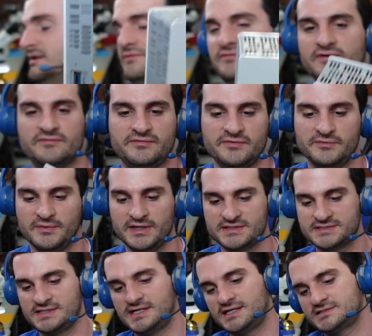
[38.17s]
very few
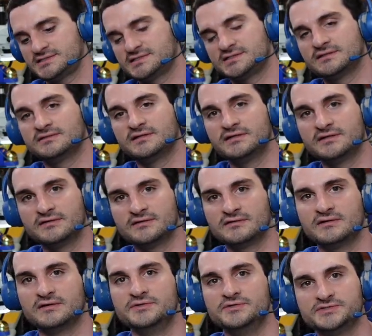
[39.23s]
ways to access it there.
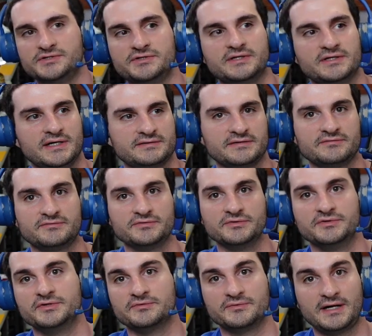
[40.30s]
Usually you connect it through
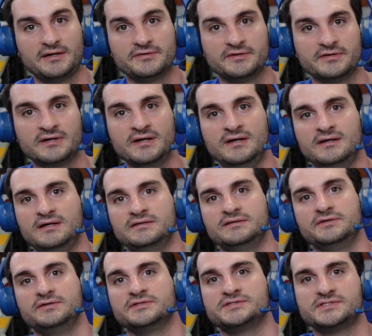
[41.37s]
your router, and then
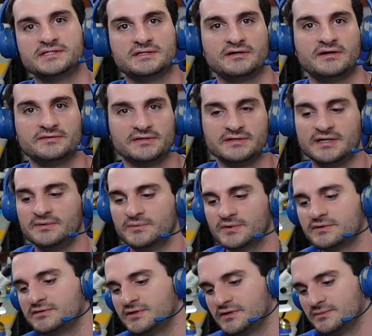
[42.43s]
you can see it on the
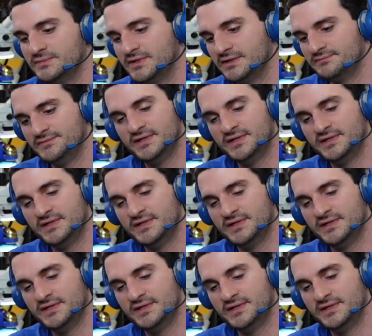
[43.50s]
network there. But